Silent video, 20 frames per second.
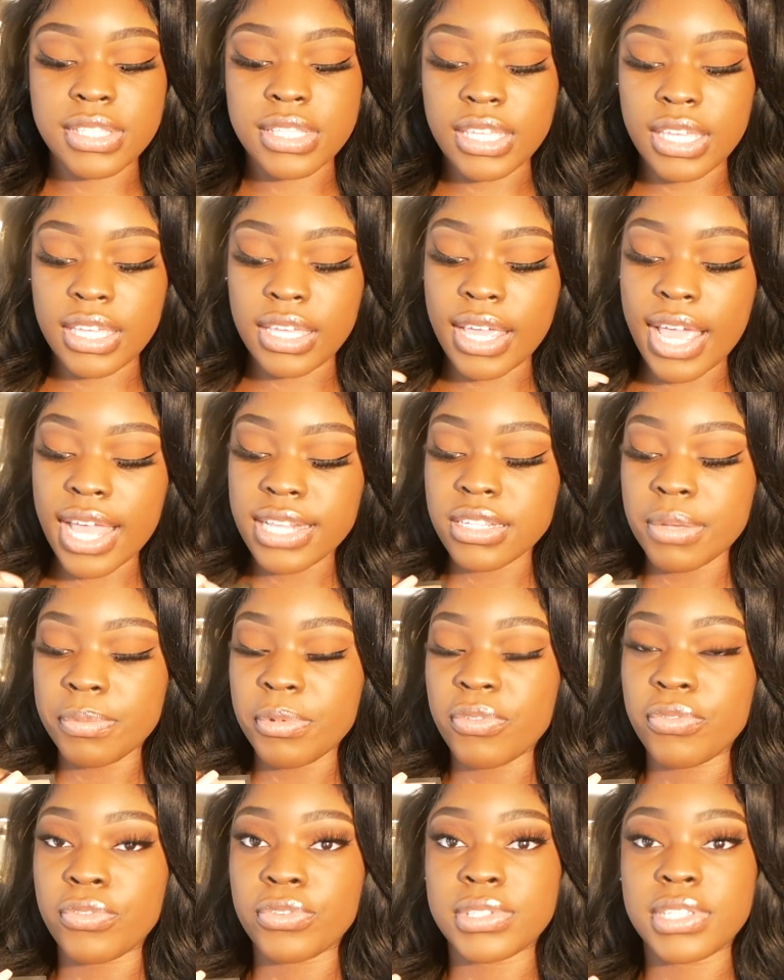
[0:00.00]
the
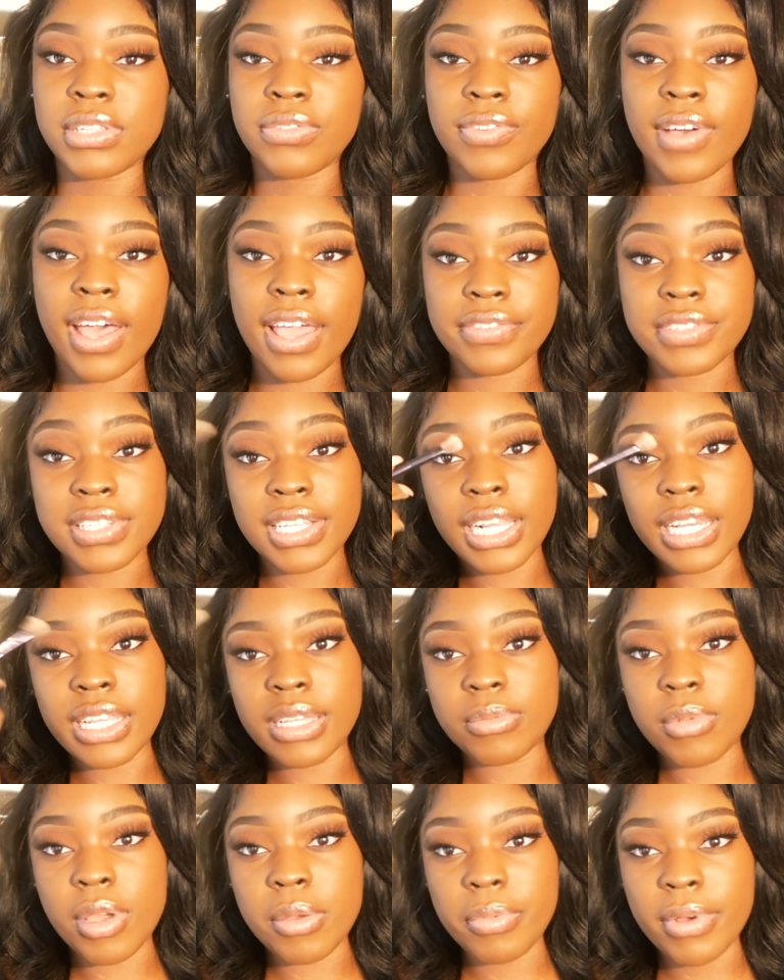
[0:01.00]
NW45 to
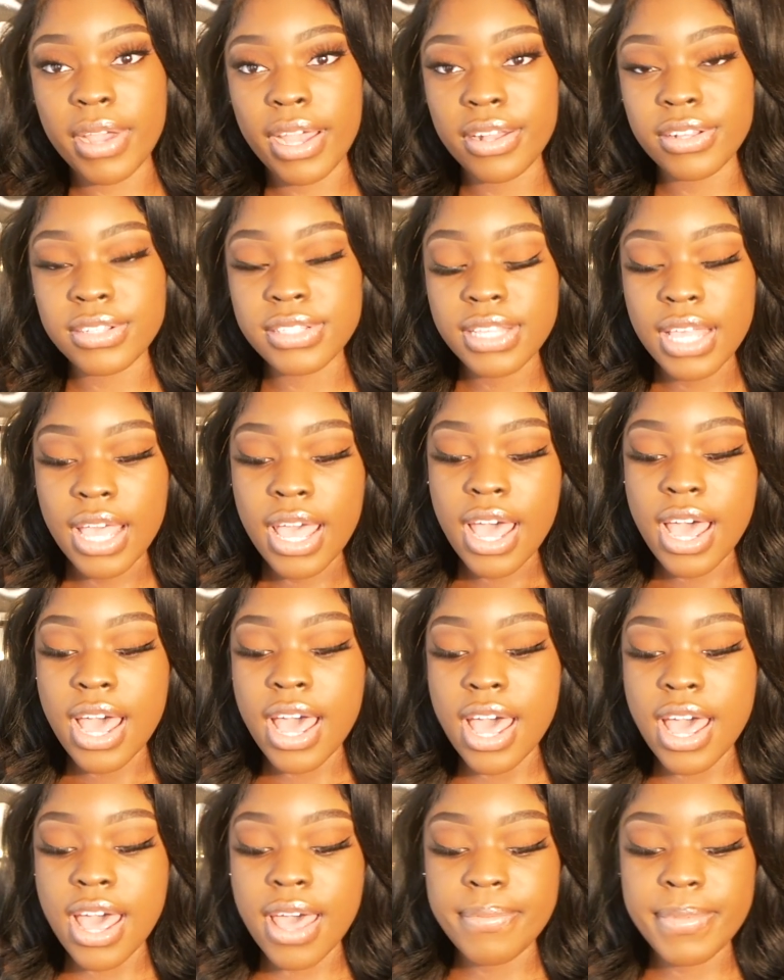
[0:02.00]
clean my brows.
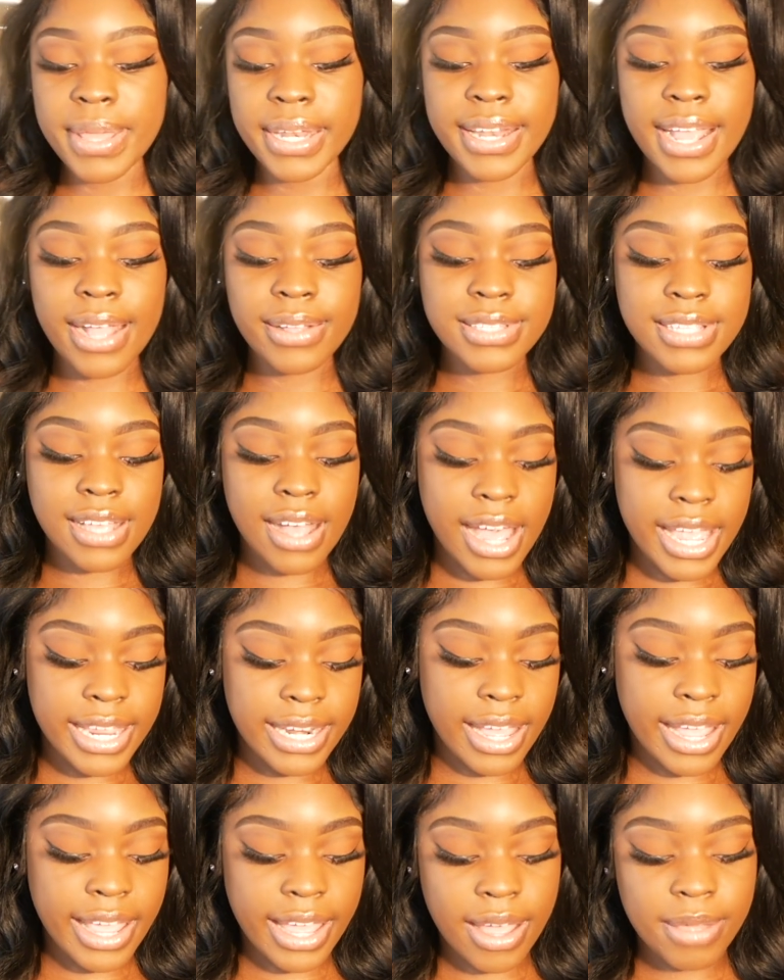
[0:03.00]
And now to
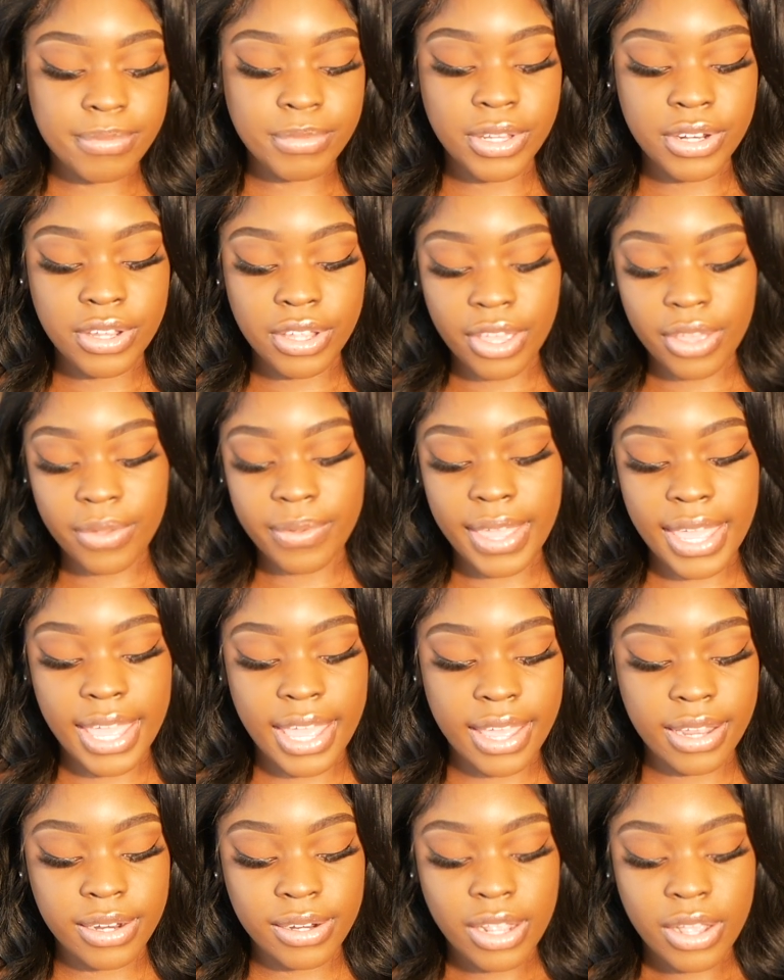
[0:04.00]
highlight, I'm gonna go
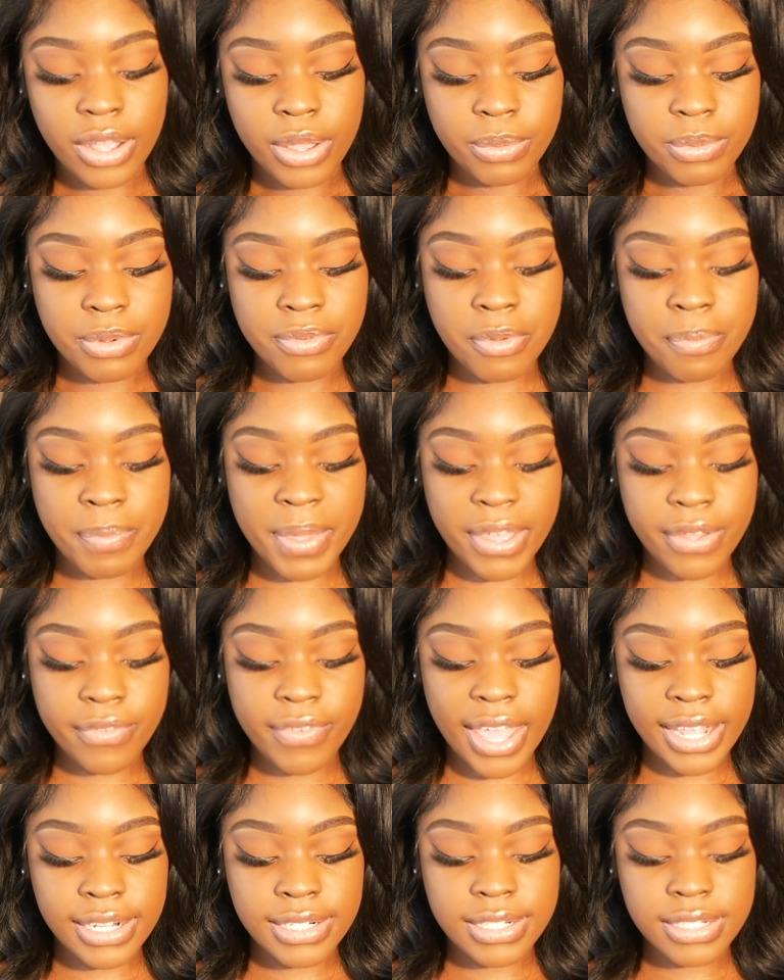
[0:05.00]
in with a bit of
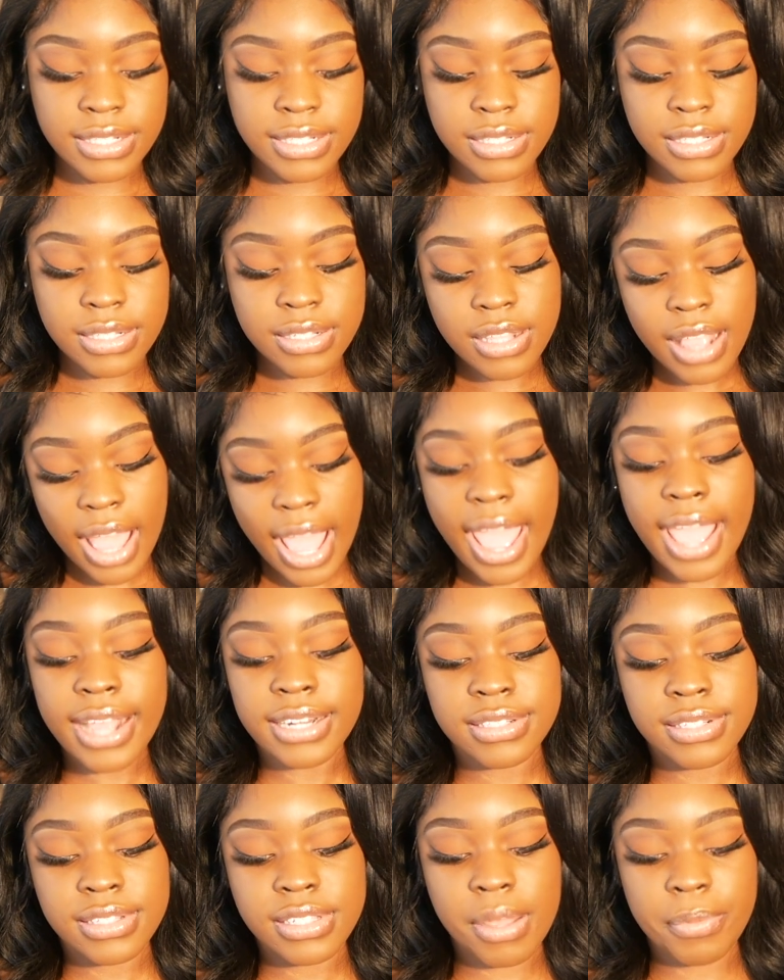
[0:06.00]

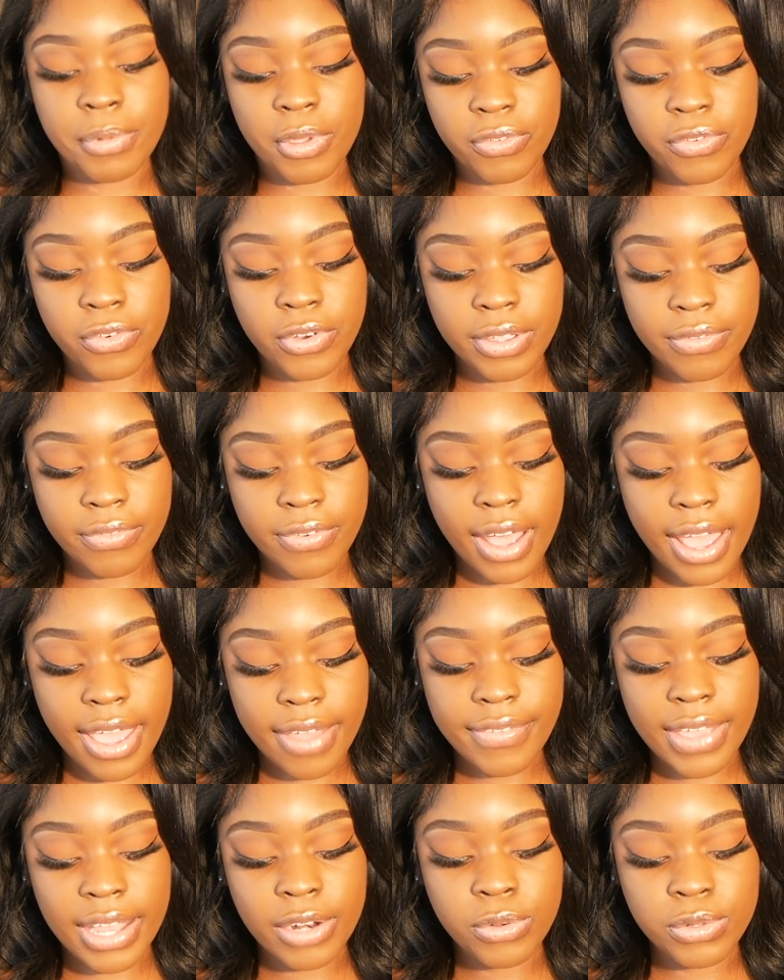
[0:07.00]

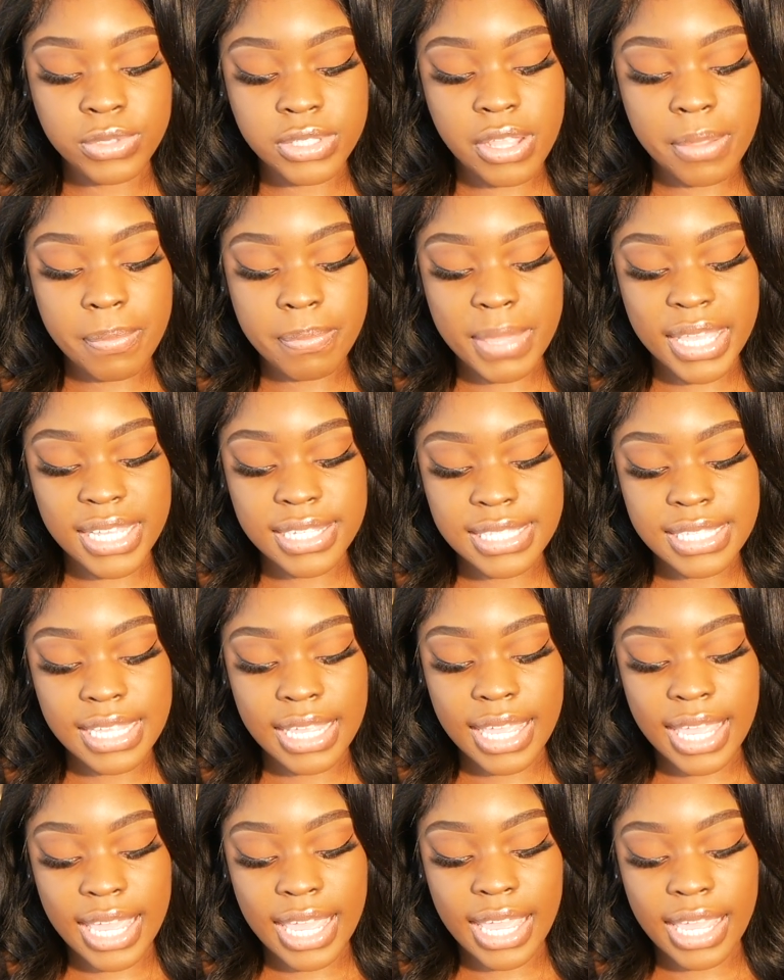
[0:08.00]
NW45 and also mix
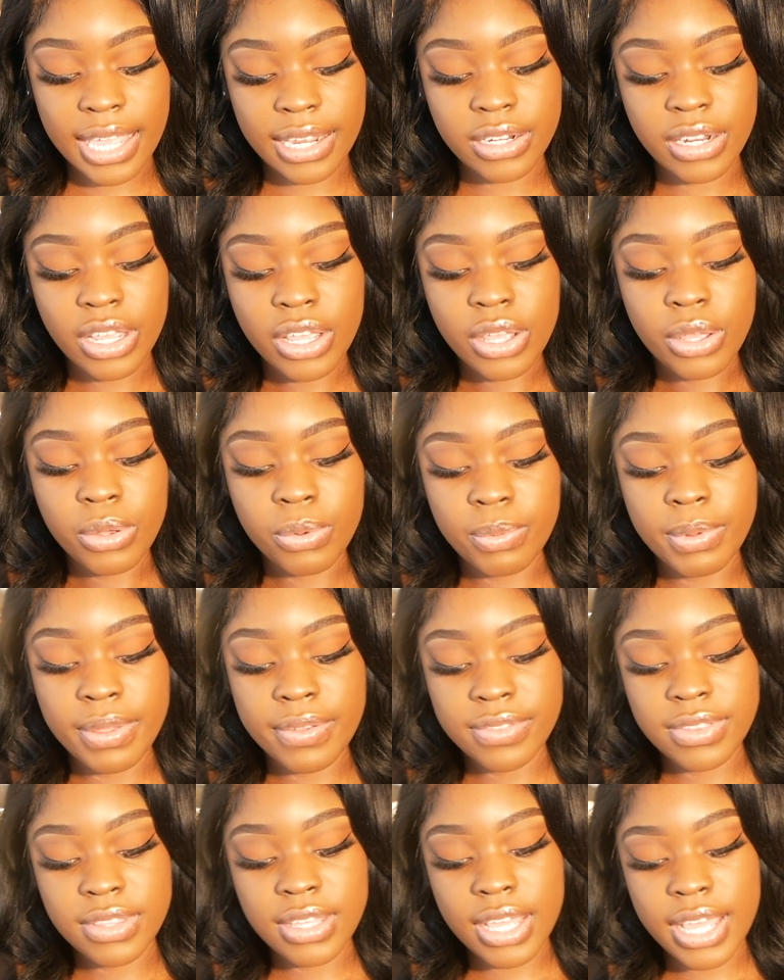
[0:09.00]
it in
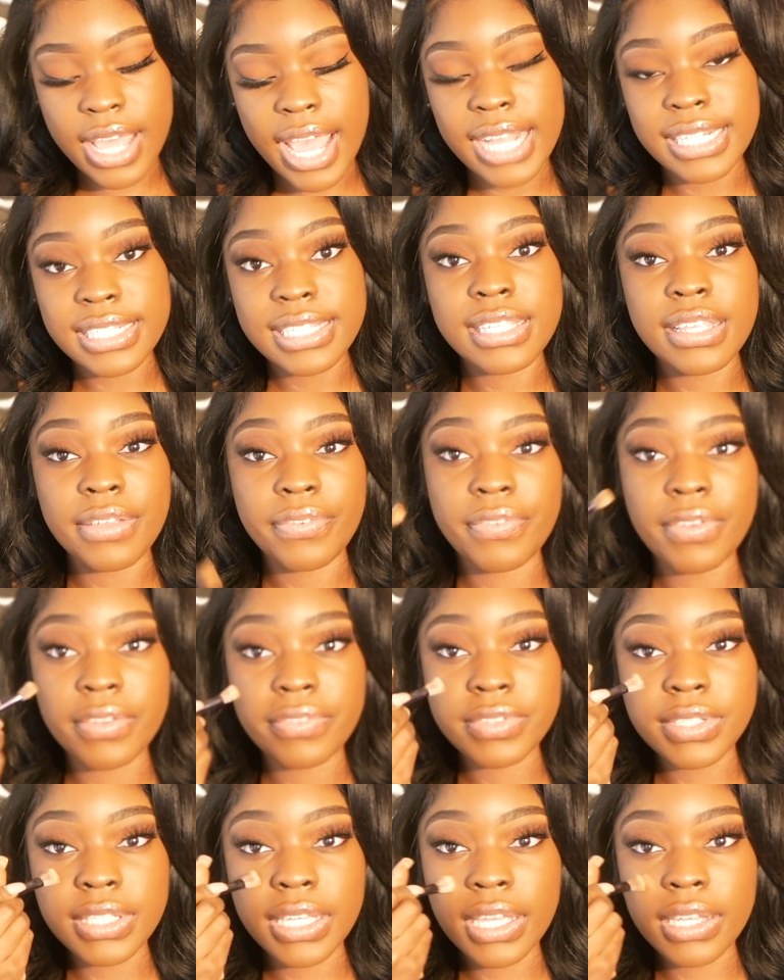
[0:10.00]
with the
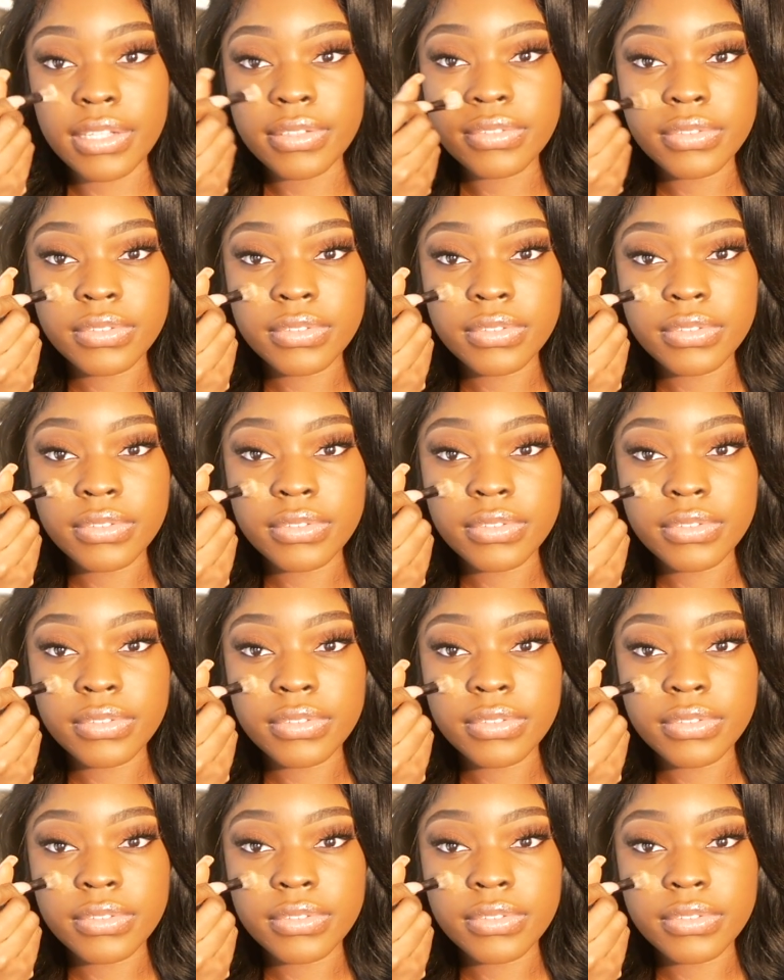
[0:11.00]
NC50.